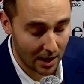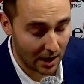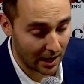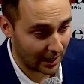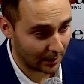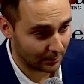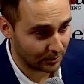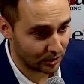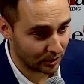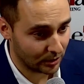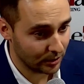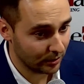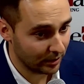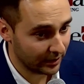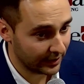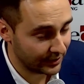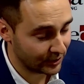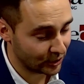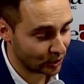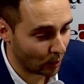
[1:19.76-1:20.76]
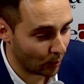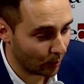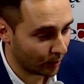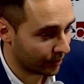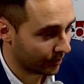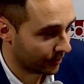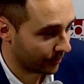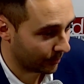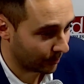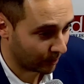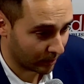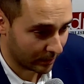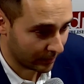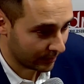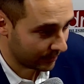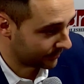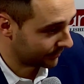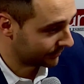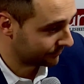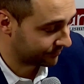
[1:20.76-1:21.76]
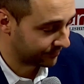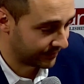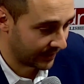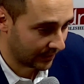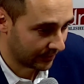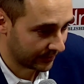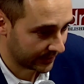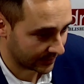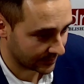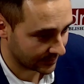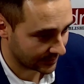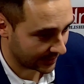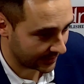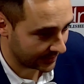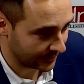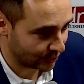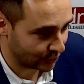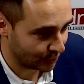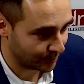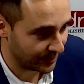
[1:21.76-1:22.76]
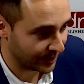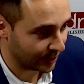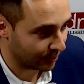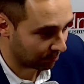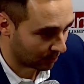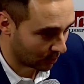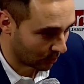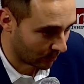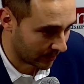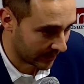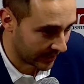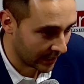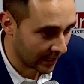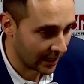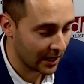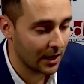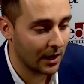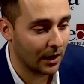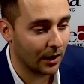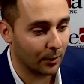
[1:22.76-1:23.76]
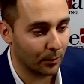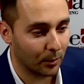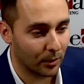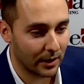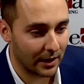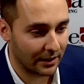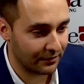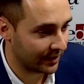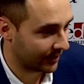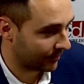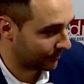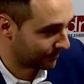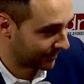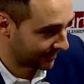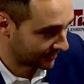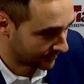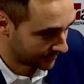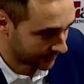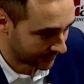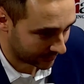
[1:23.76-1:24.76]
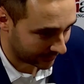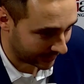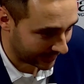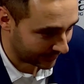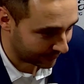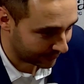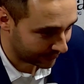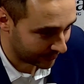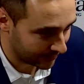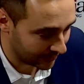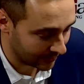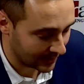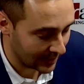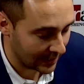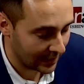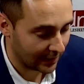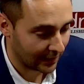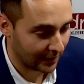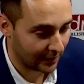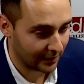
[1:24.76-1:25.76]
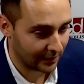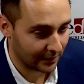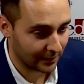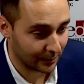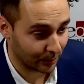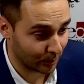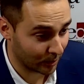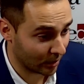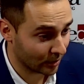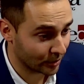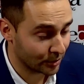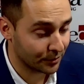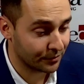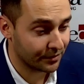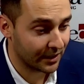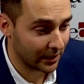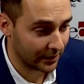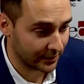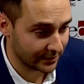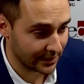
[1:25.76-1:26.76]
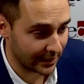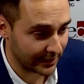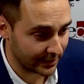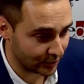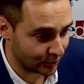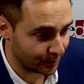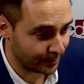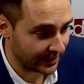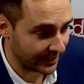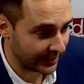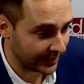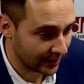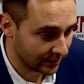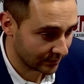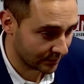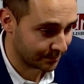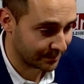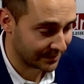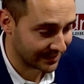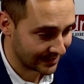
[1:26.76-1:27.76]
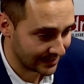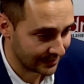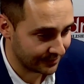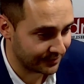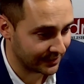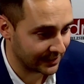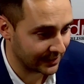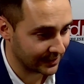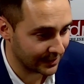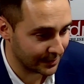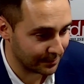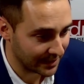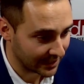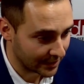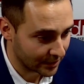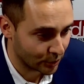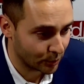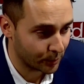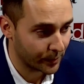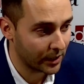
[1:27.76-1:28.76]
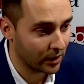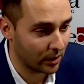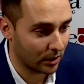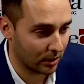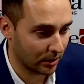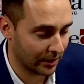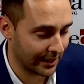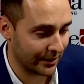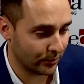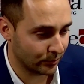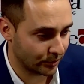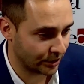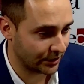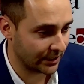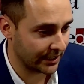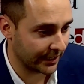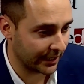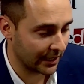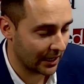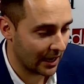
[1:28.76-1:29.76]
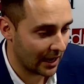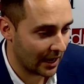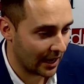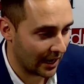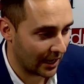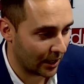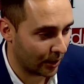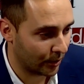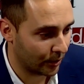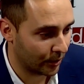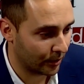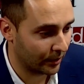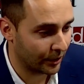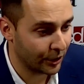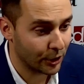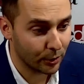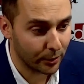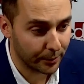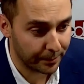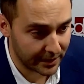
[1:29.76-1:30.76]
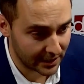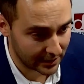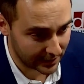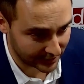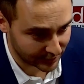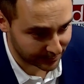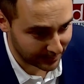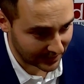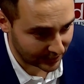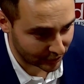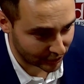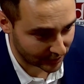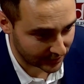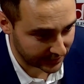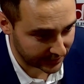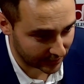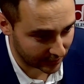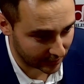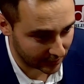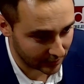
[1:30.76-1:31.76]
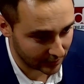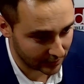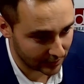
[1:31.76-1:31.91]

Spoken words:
Absolutely. So we're very excited to be growing. We're having the best year ever. We're also very excited to be here specifically because we are launching our European expansion here.